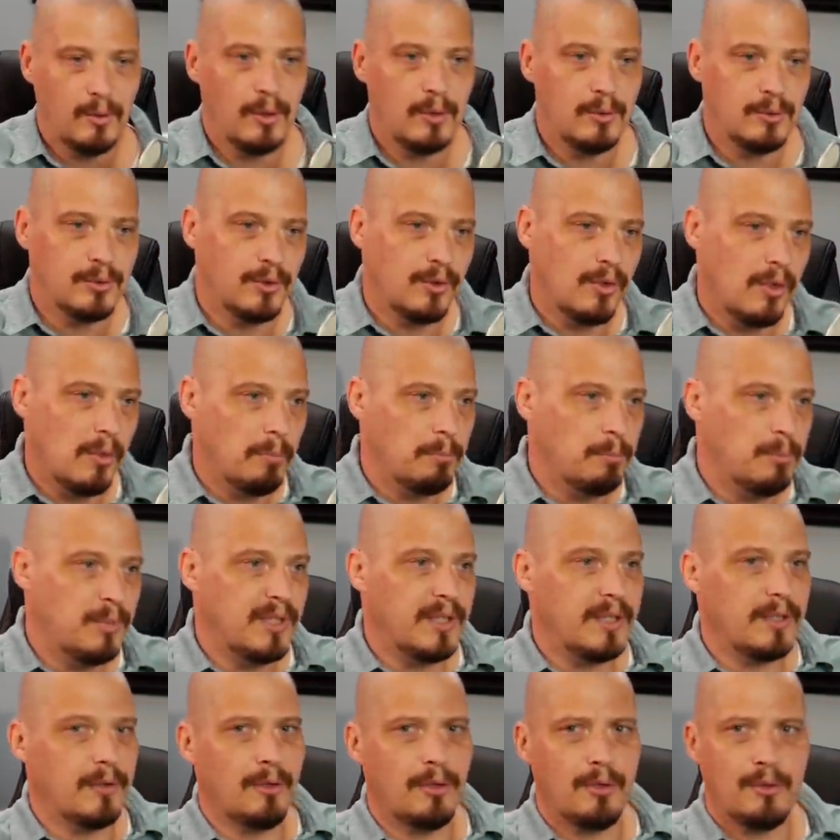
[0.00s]
Those are the
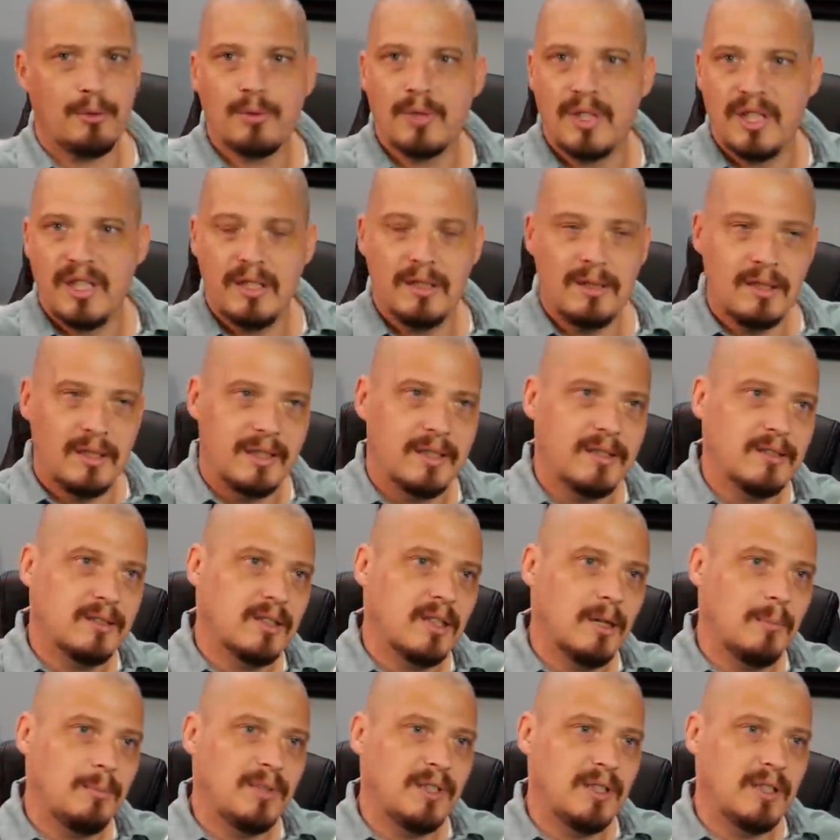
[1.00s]
big three Linux
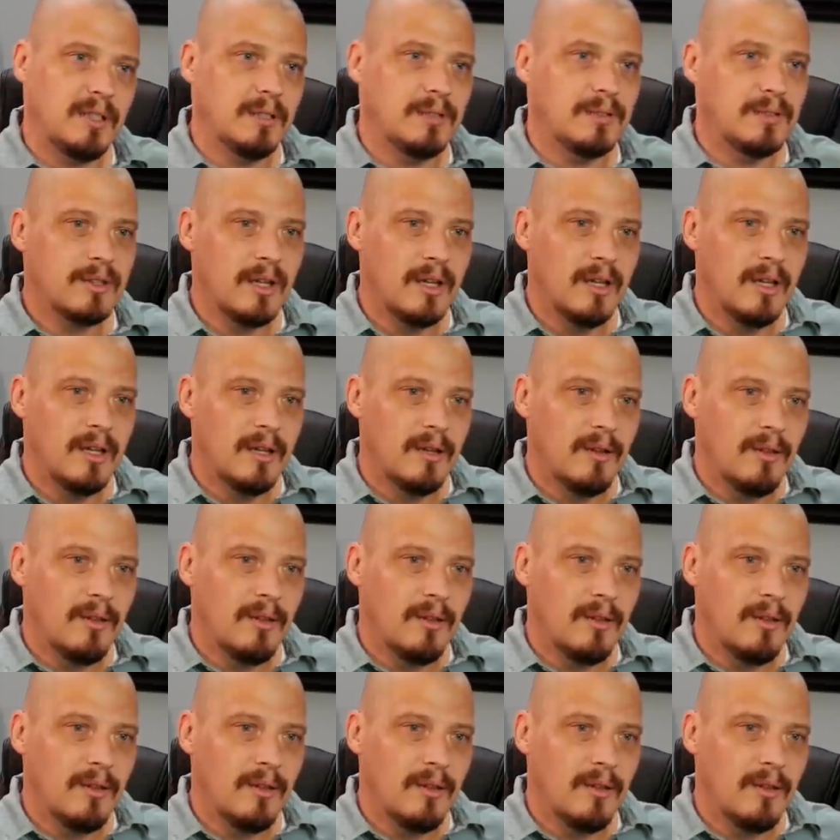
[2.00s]
companies